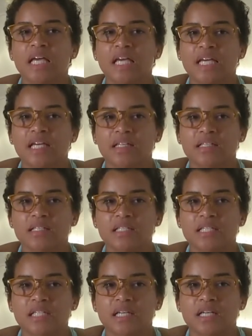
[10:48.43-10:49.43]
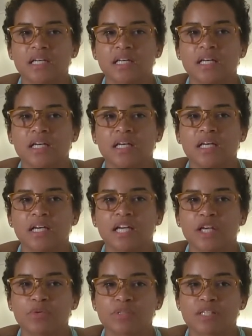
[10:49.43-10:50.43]
and
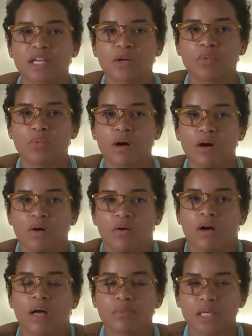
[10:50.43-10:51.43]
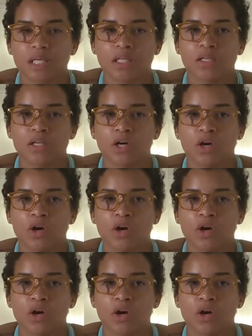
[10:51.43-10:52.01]
he was like, well, I mean,